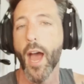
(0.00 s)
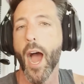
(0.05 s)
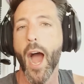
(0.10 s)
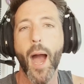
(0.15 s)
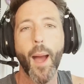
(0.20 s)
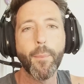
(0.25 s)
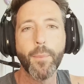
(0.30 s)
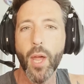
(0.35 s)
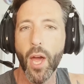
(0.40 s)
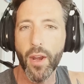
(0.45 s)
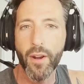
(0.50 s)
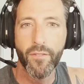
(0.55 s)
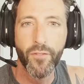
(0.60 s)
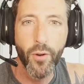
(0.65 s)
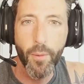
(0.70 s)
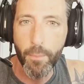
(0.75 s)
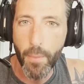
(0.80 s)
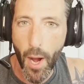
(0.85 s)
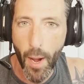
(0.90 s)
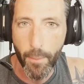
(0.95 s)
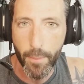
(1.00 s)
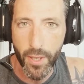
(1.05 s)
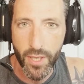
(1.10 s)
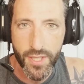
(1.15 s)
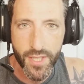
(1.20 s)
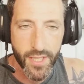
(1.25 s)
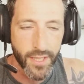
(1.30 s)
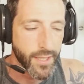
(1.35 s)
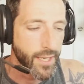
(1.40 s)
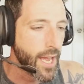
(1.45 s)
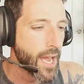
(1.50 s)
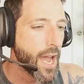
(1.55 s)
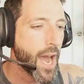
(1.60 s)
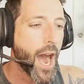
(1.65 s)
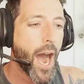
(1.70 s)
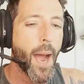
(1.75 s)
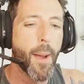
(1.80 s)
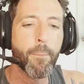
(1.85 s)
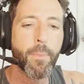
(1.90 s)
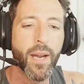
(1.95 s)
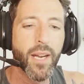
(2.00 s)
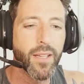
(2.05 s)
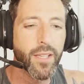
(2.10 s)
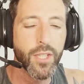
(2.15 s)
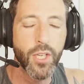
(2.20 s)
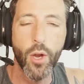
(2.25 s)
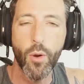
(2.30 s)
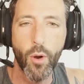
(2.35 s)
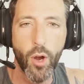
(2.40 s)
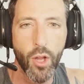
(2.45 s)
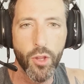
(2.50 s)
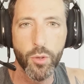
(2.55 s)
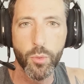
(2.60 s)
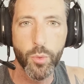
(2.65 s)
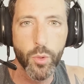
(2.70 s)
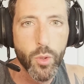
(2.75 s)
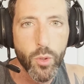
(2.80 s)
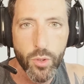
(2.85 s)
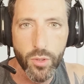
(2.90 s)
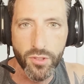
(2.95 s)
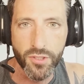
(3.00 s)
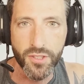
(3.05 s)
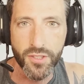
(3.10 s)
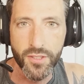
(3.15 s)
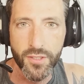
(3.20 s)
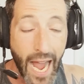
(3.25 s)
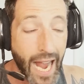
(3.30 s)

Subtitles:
I'm not a football person. I barely know all the rules.